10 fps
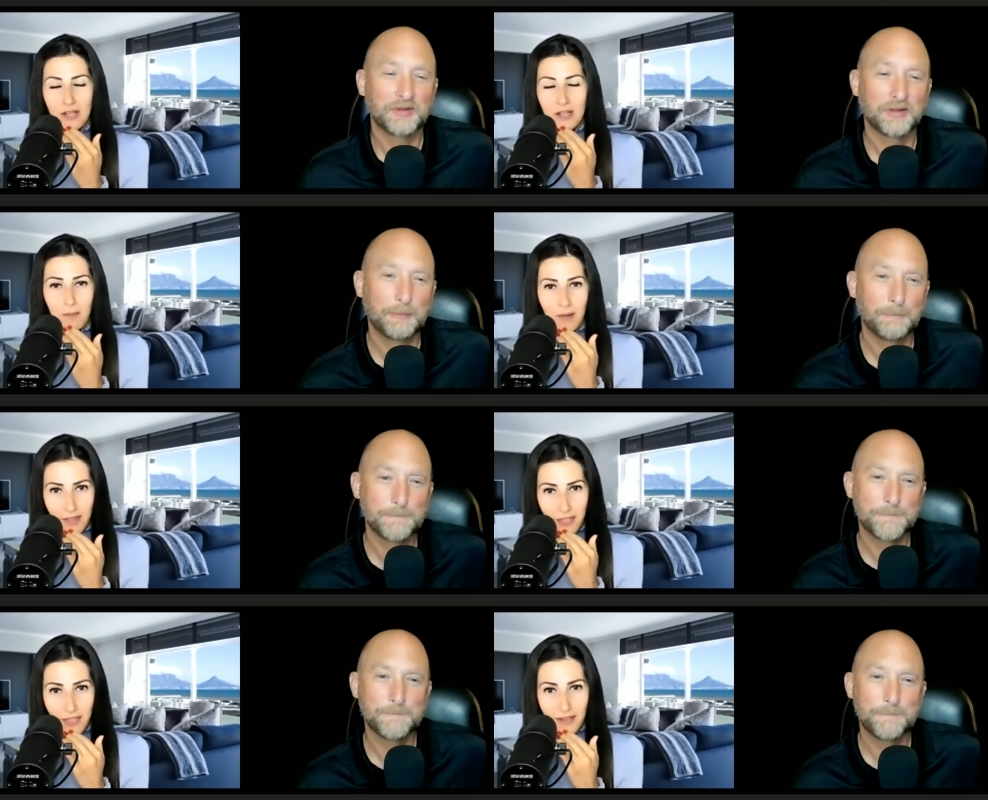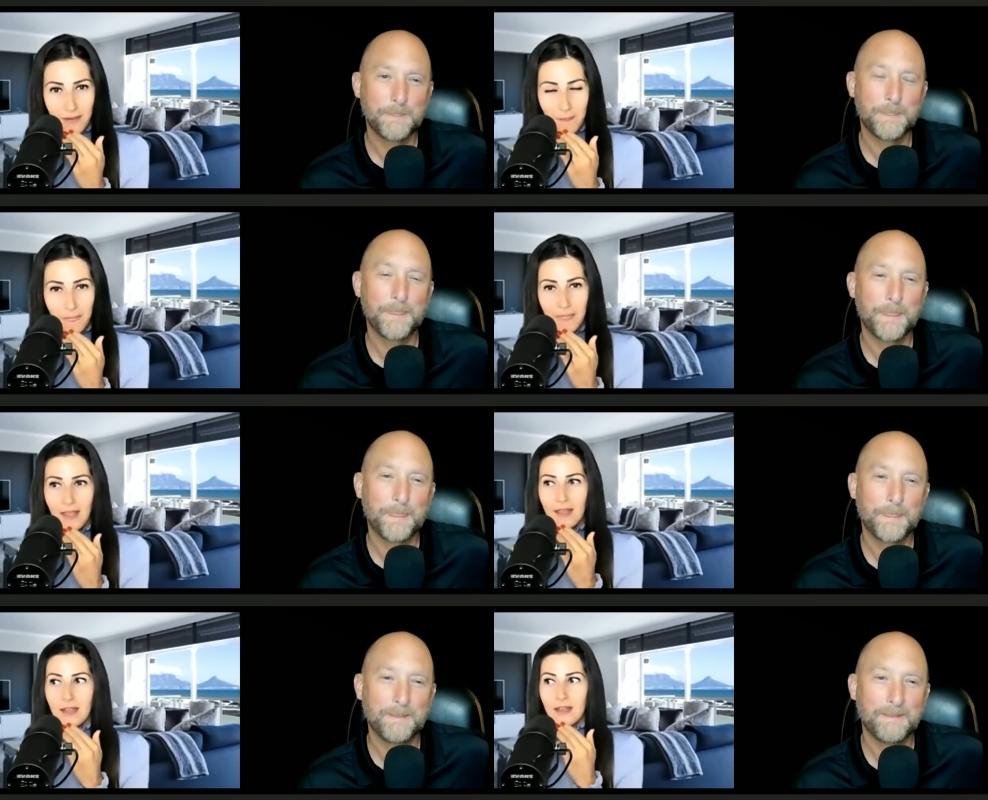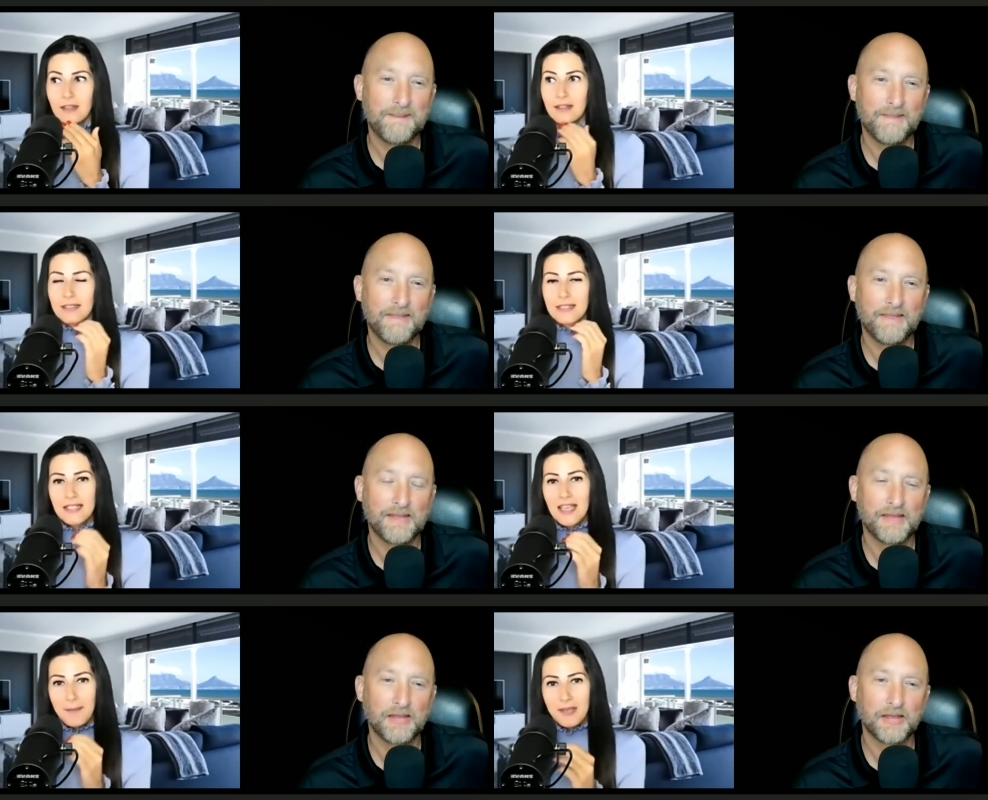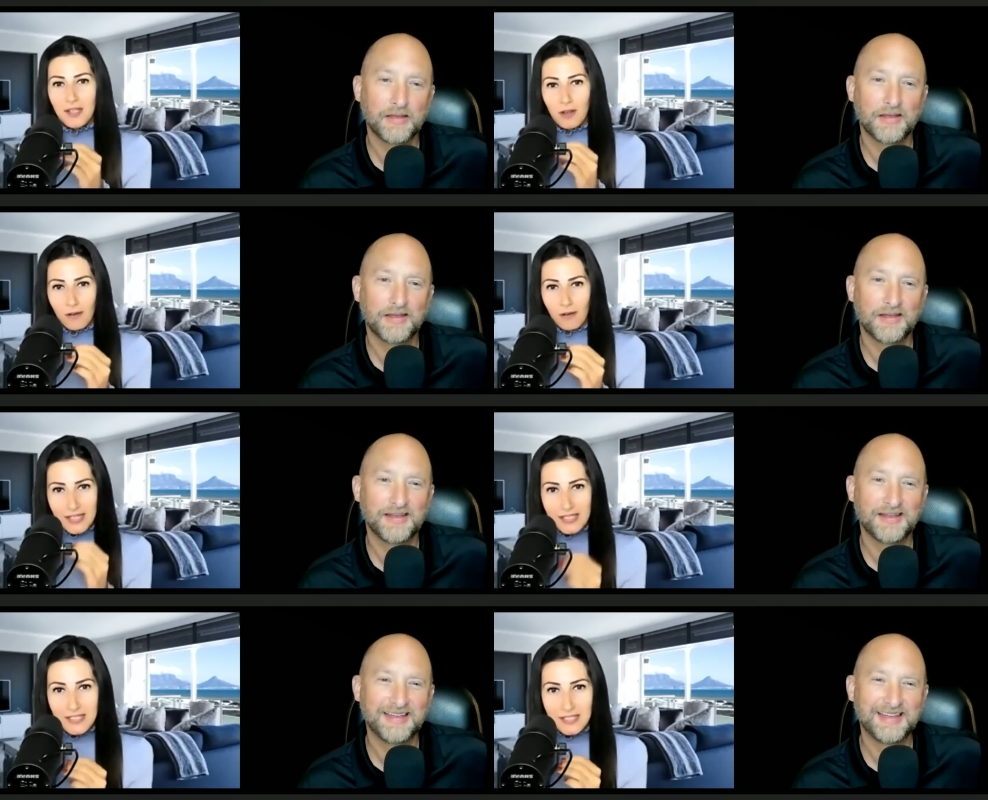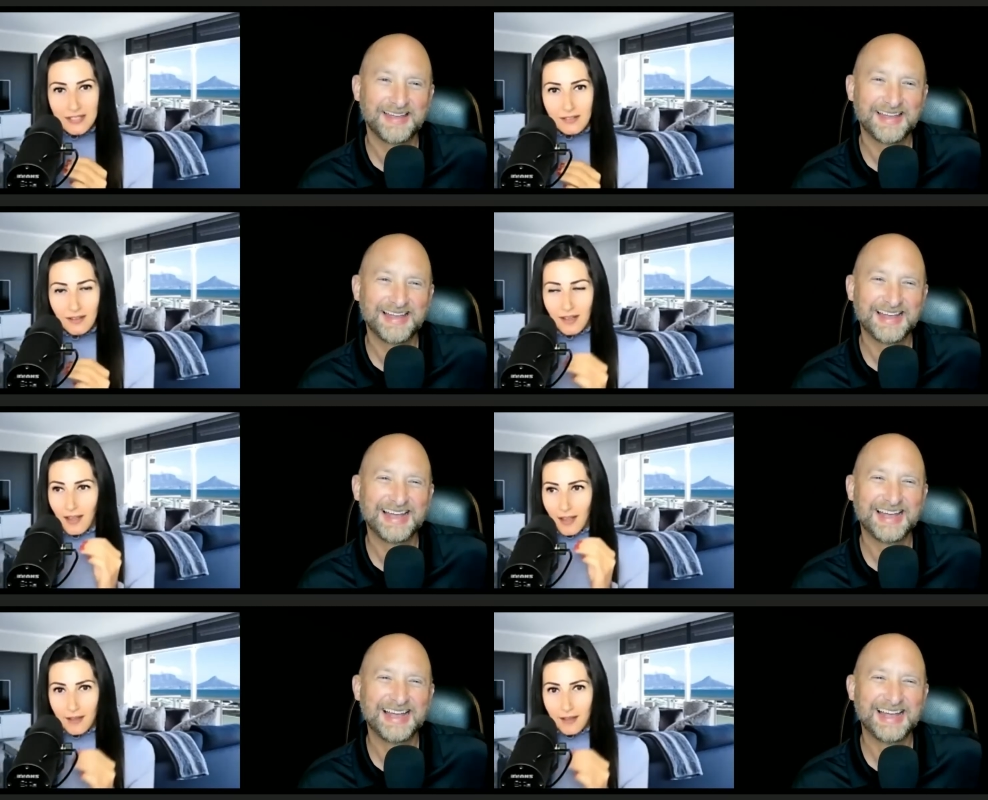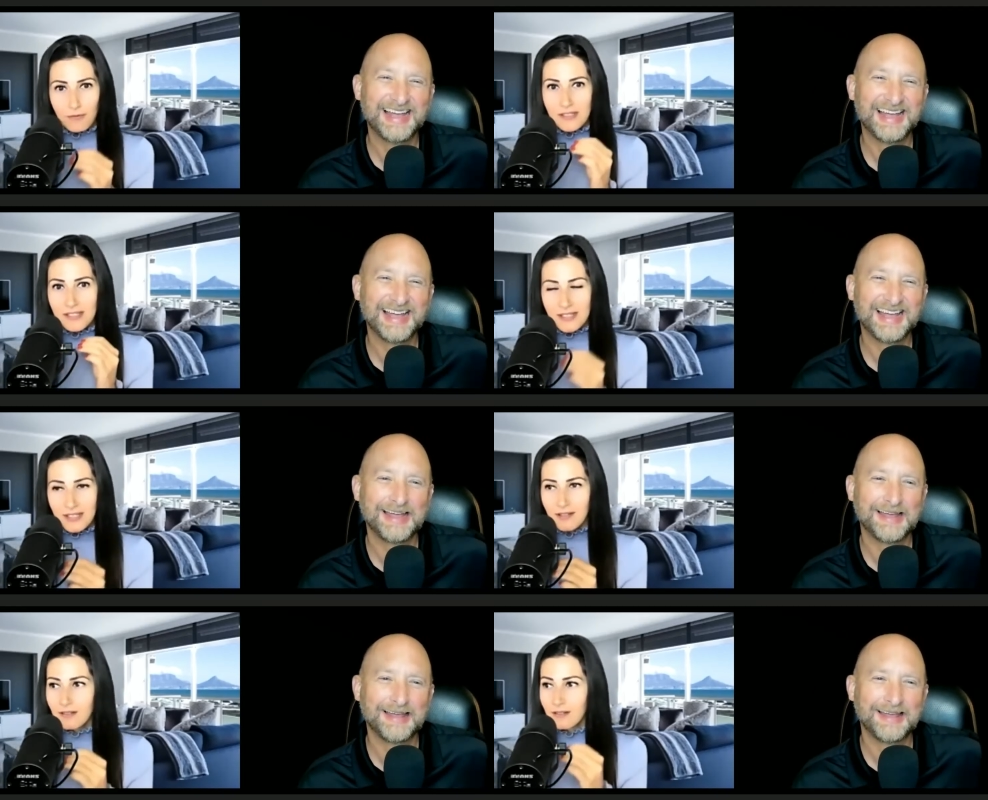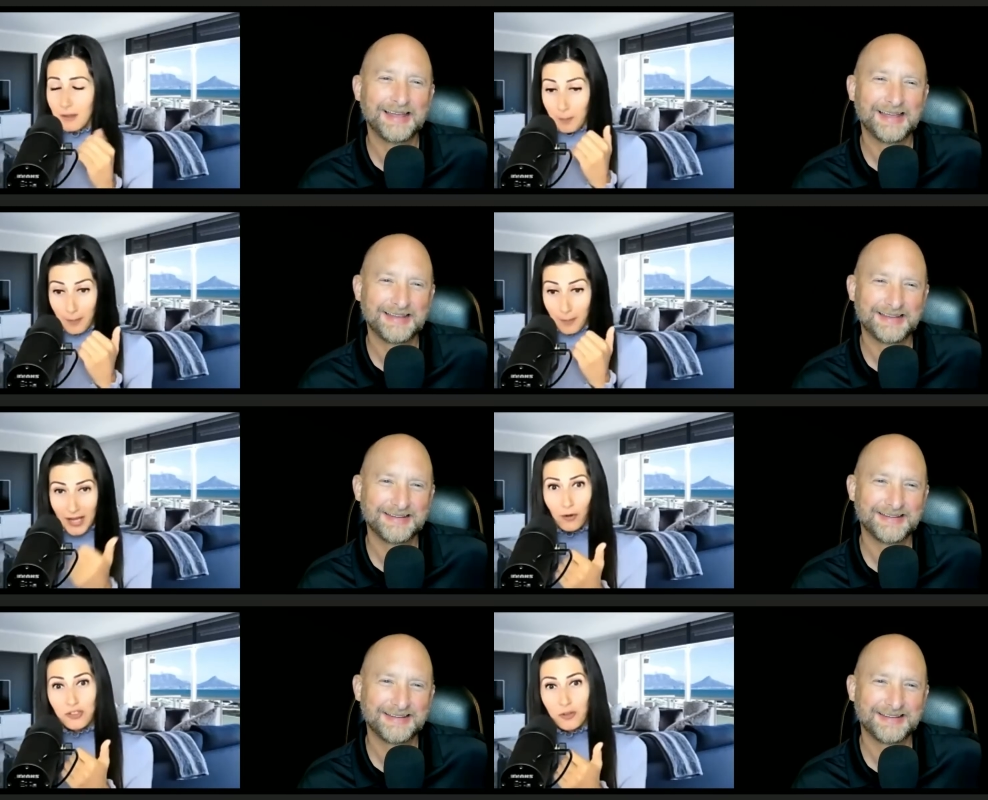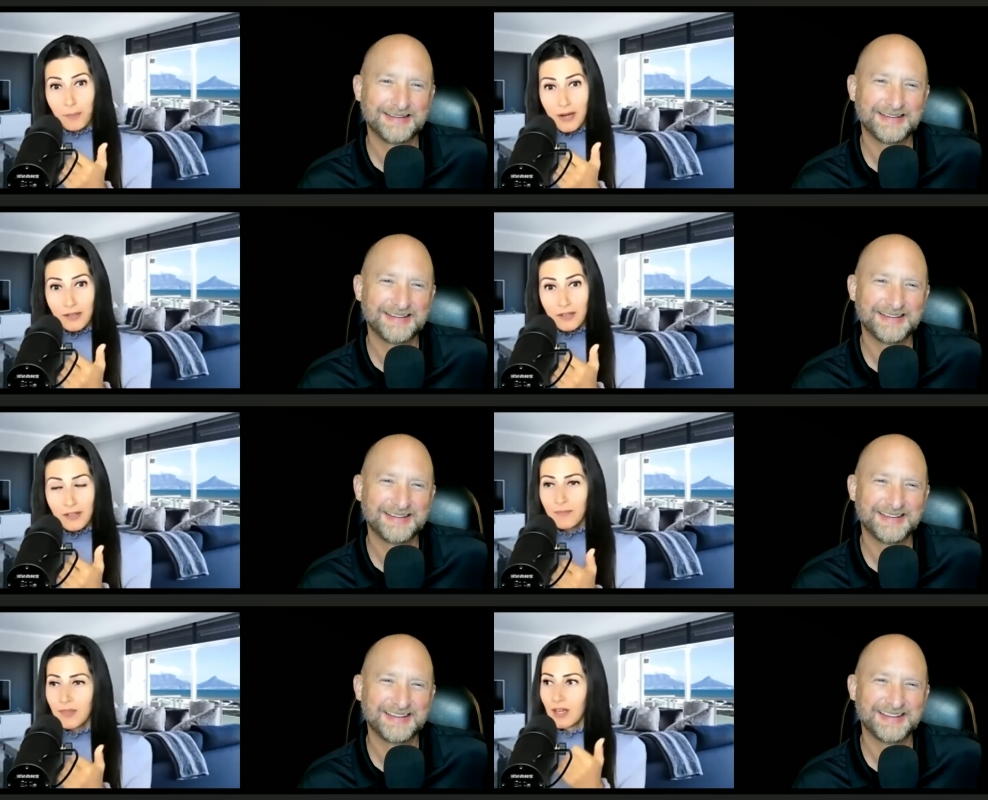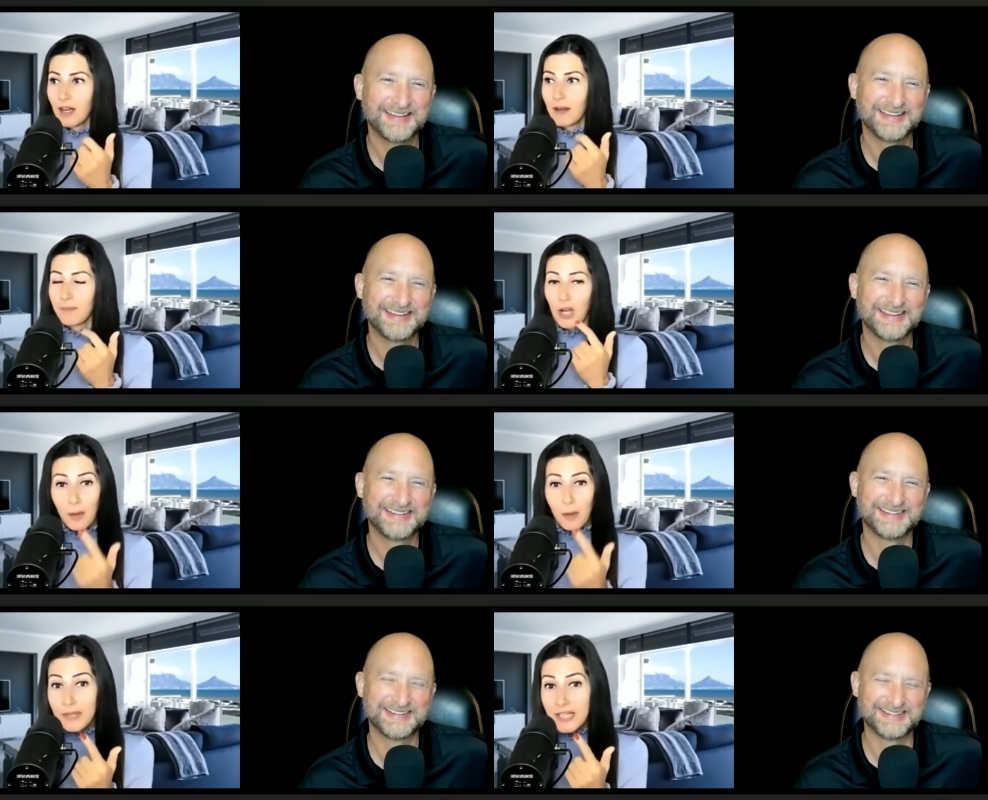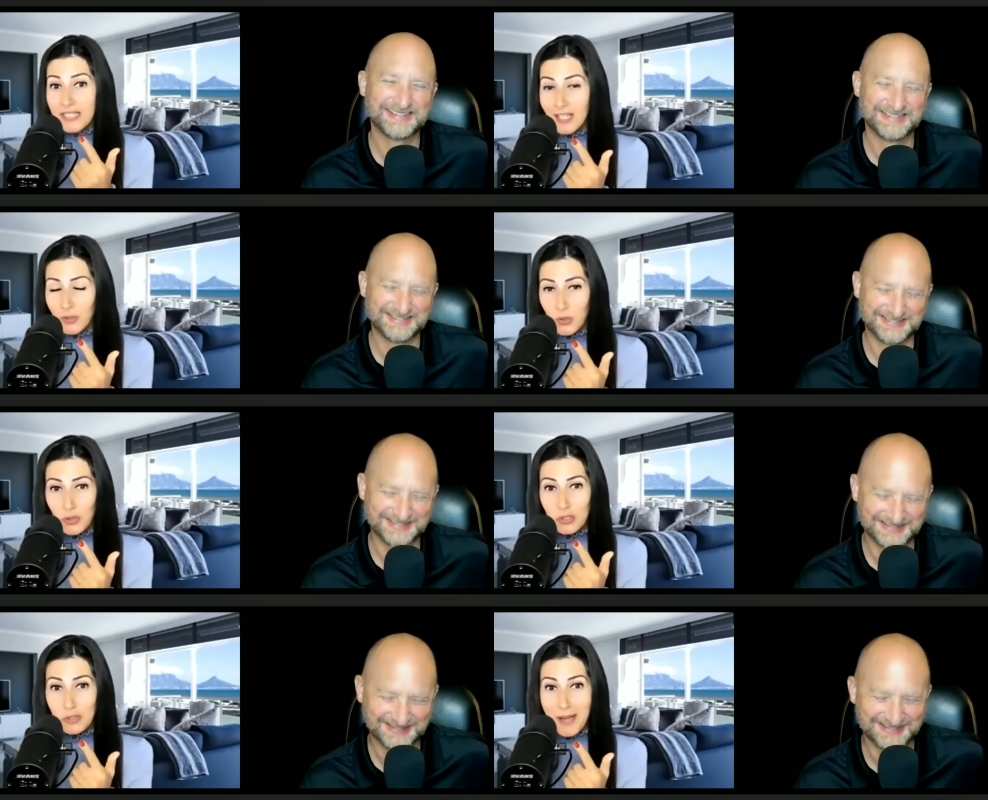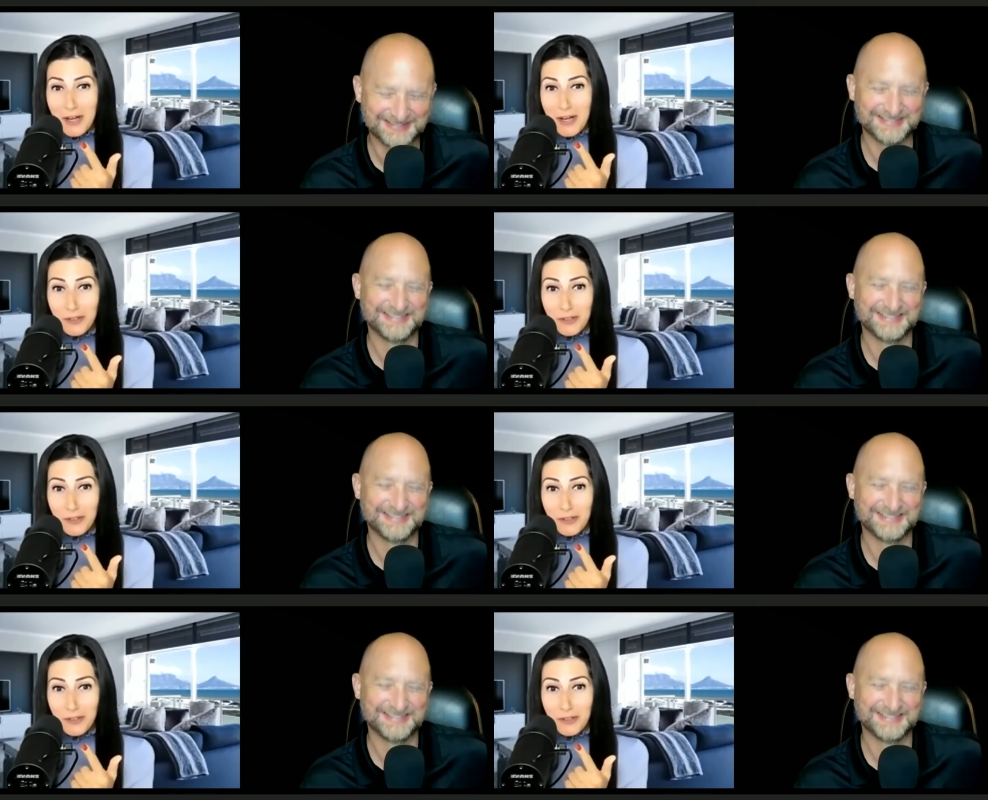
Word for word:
Speaker 1: a month DMing on LinkedIn every single Microsoft partner, um, companies that we use Microsoft